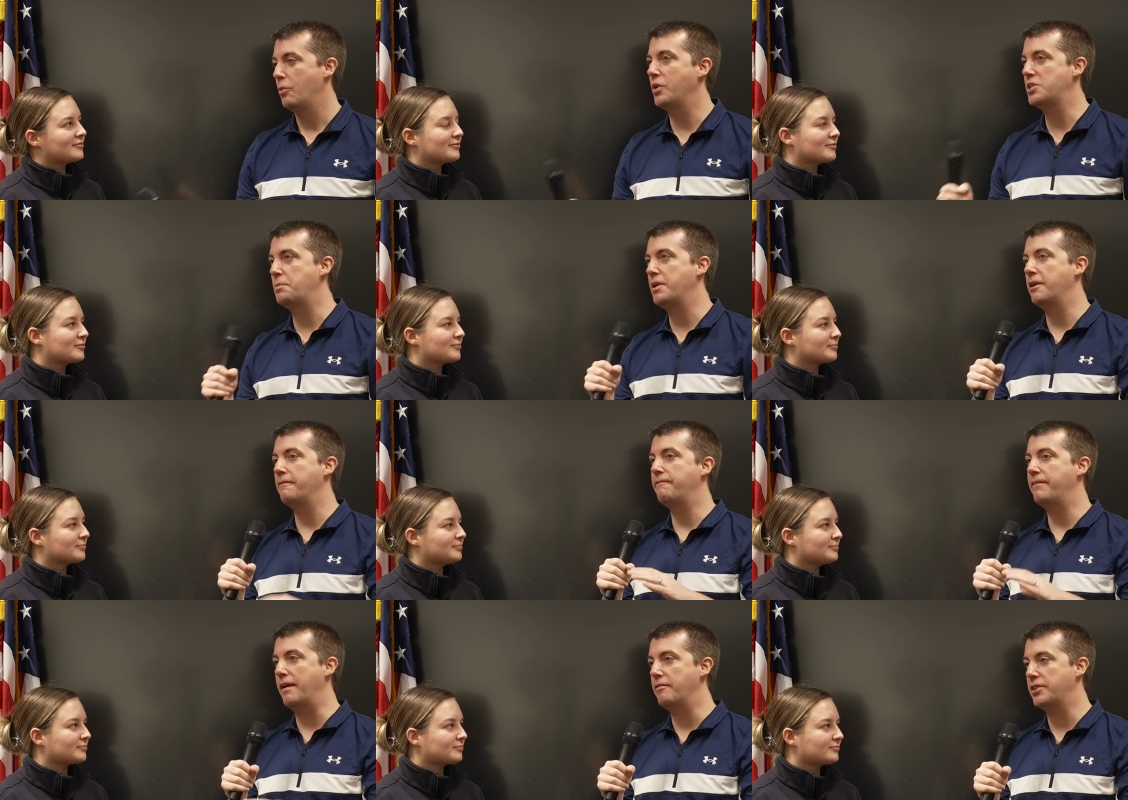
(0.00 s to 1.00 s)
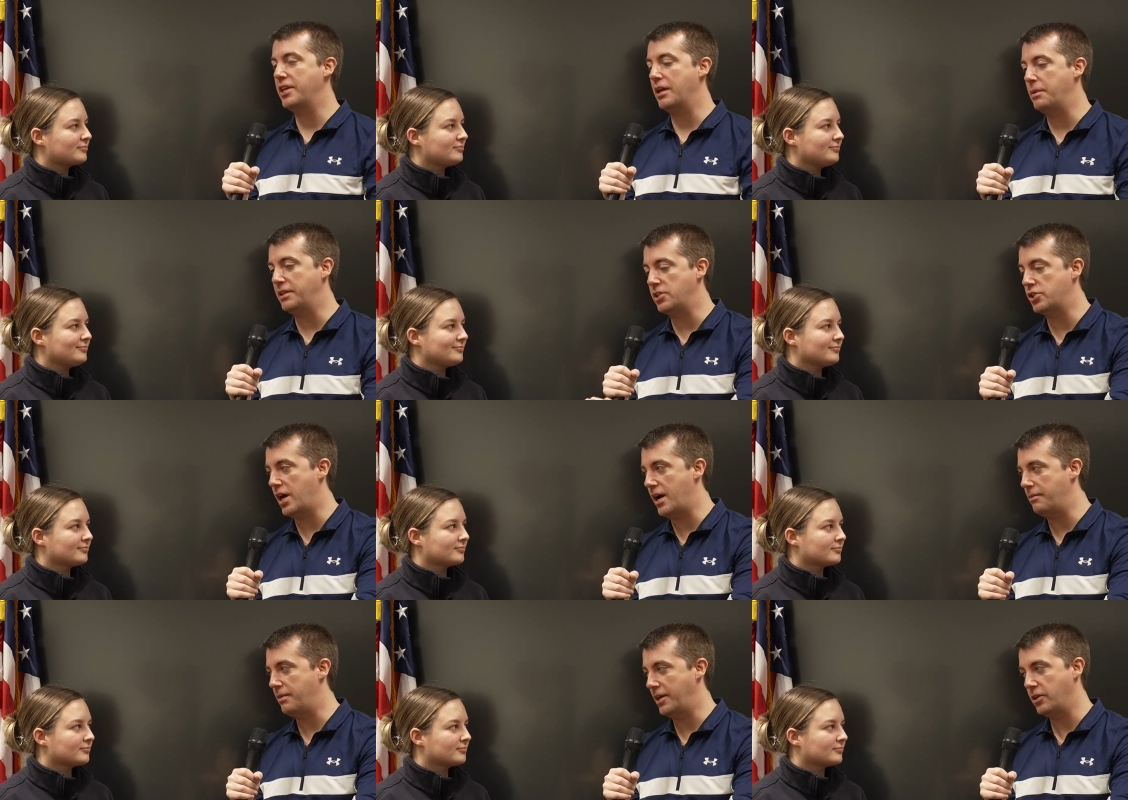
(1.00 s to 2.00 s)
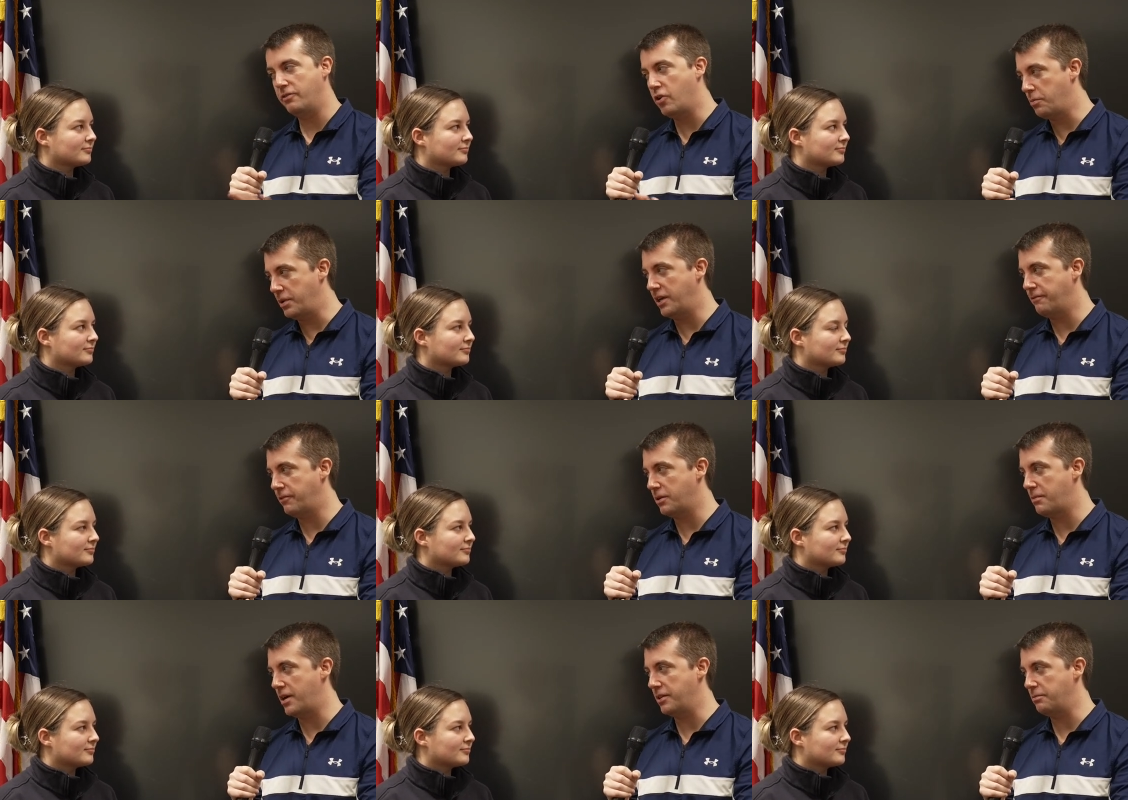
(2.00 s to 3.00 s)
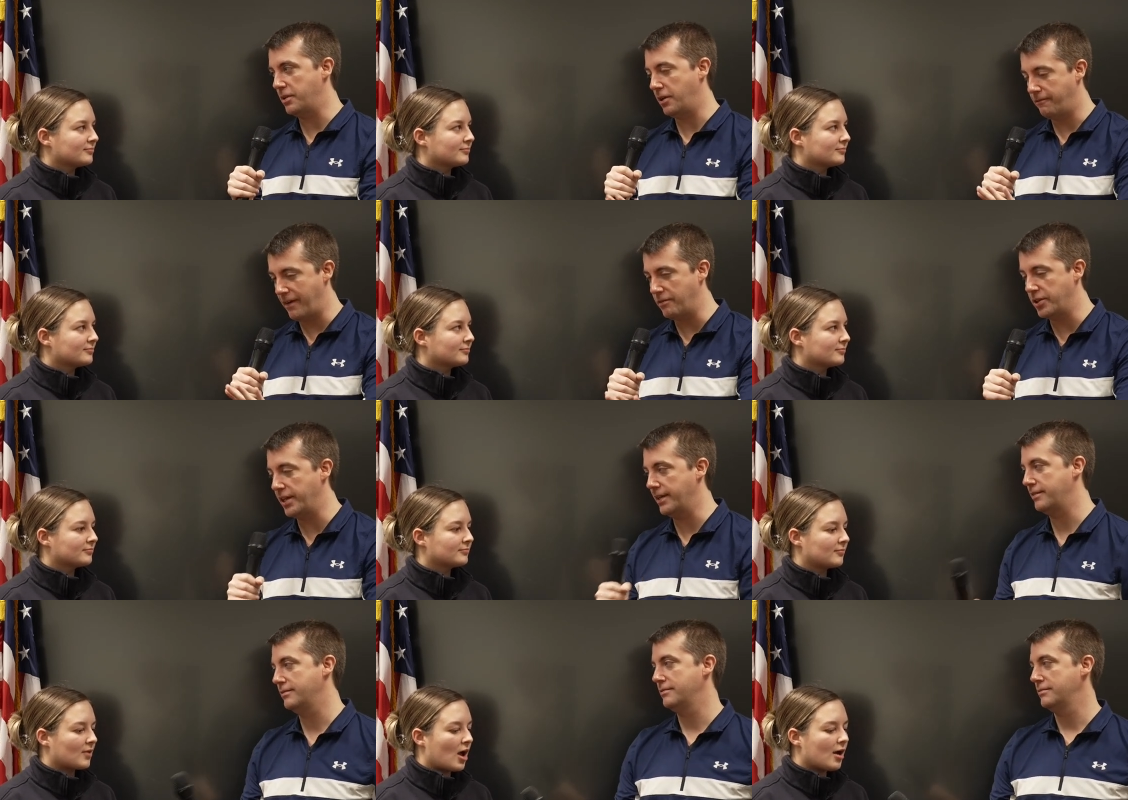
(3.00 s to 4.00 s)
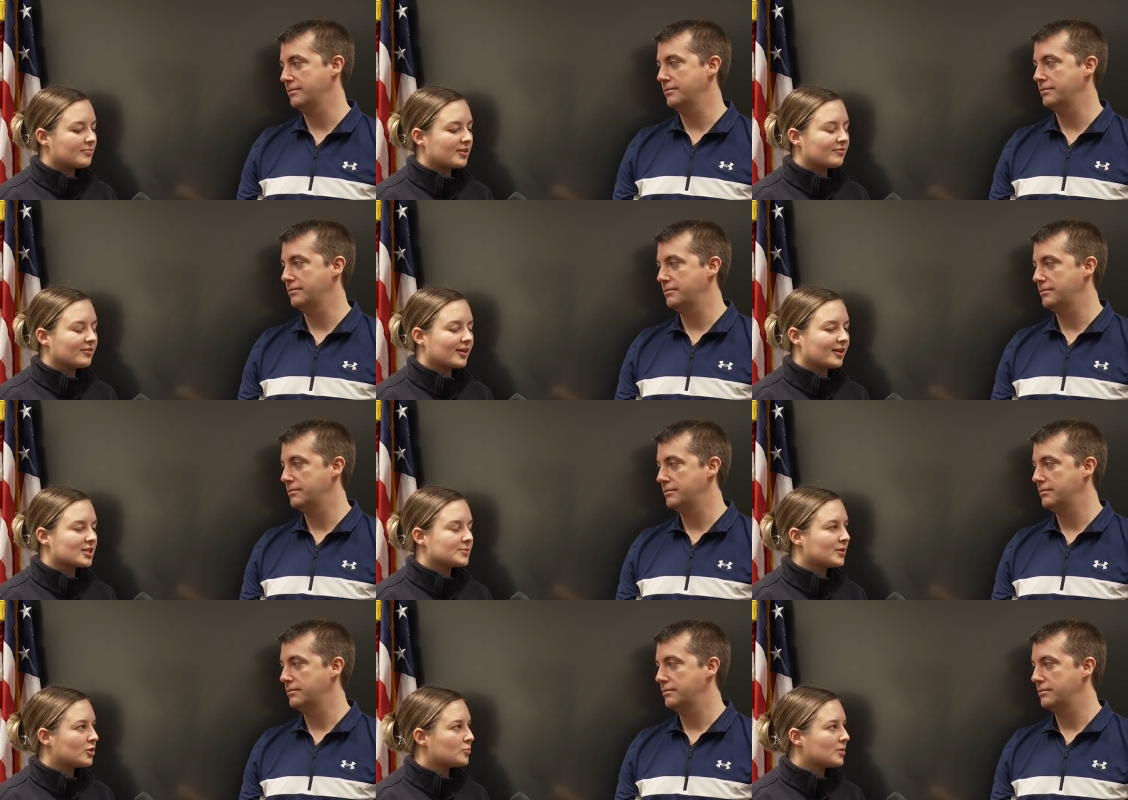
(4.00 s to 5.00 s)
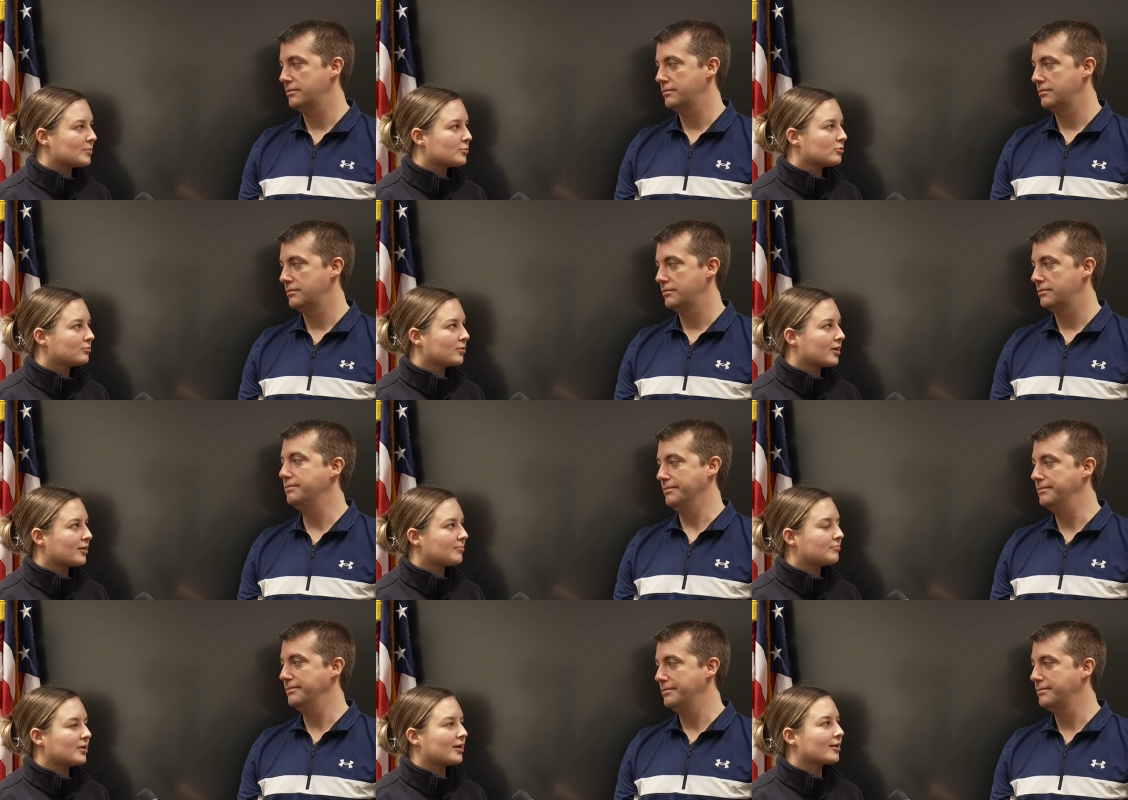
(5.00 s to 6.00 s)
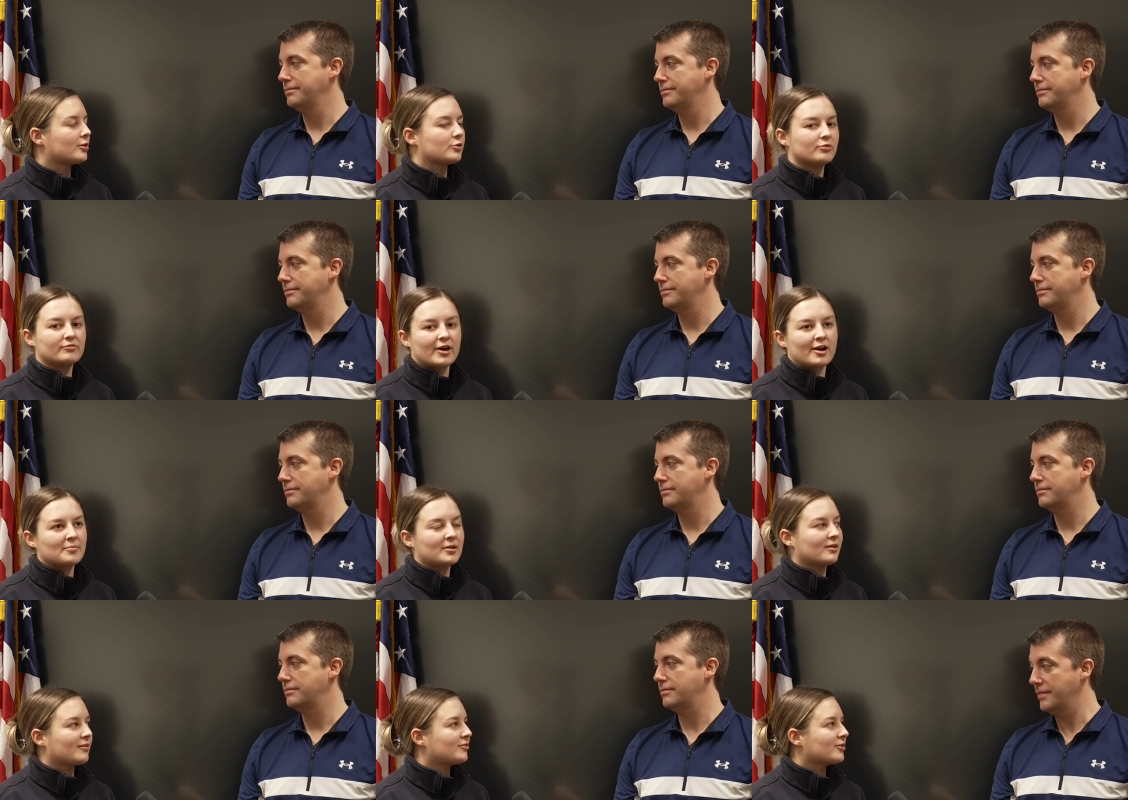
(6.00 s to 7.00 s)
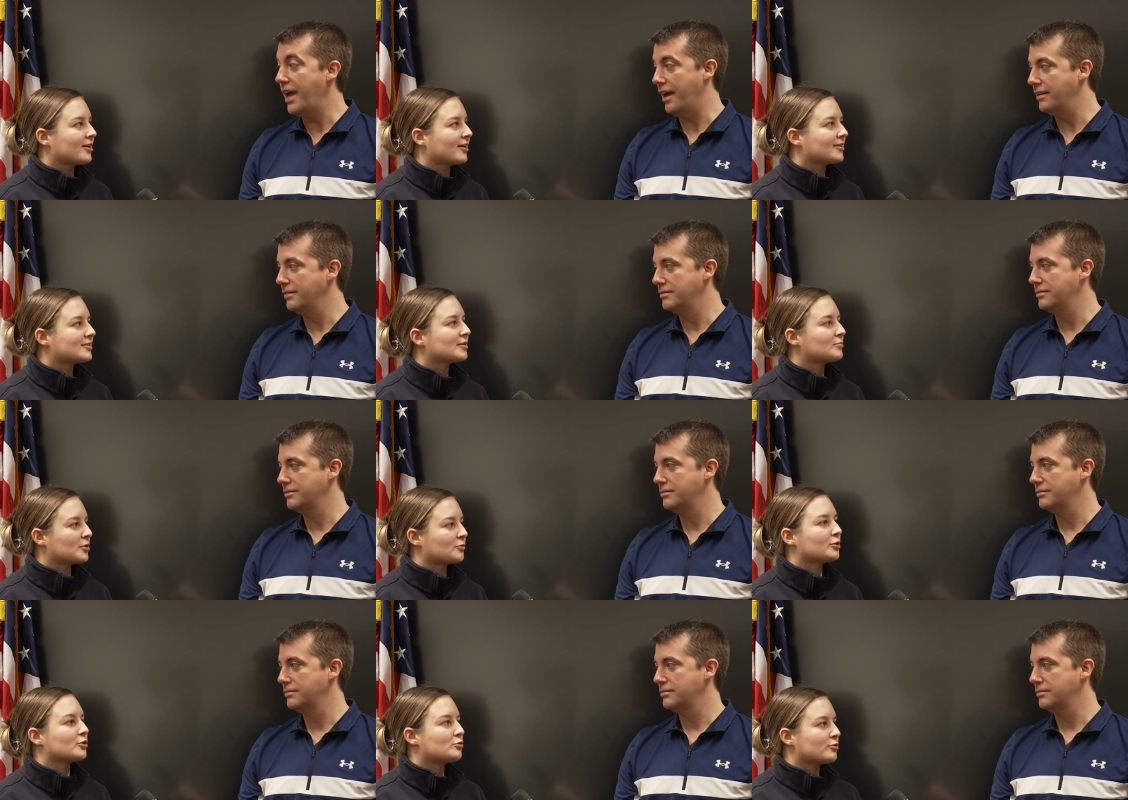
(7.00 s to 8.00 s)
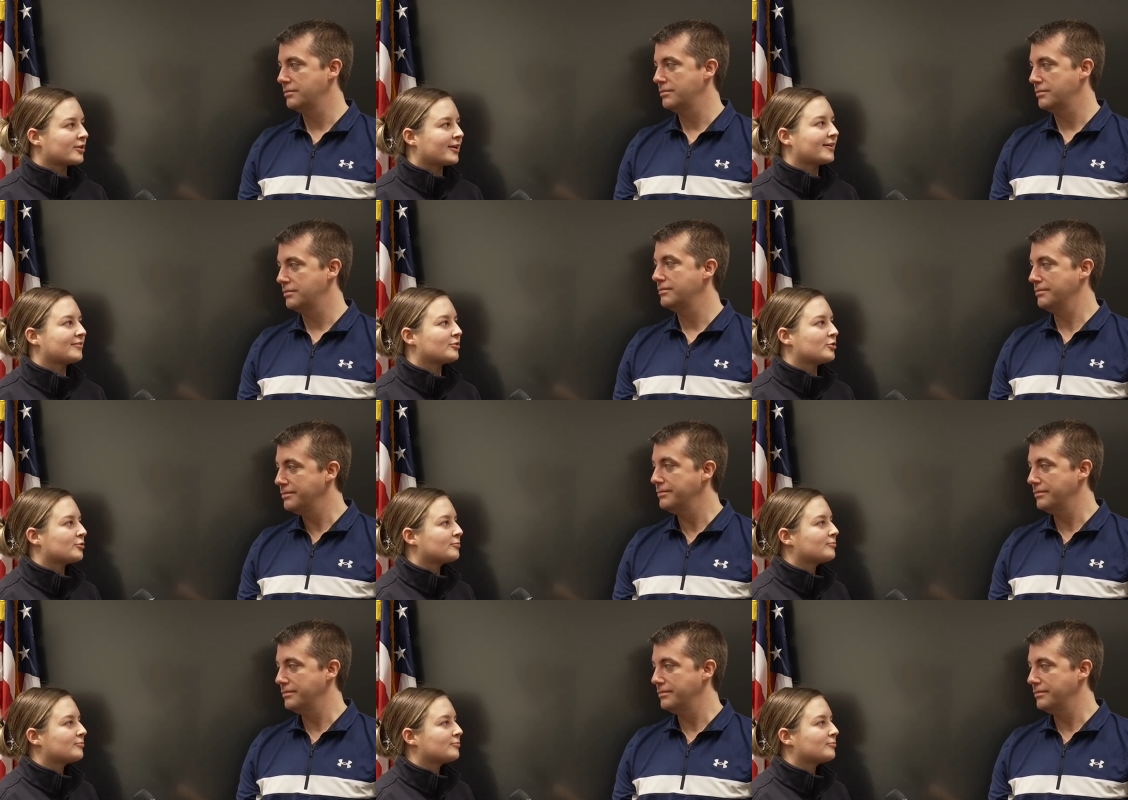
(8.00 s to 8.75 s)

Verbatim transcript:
Speaker 1: What's been your favorite thing about the job? I know you've only been here for a month, but your favorite thing?
Speaker 2: Um, definitely getting to meet new people and being in a new environment. I feel like it's something really cool that I get to do.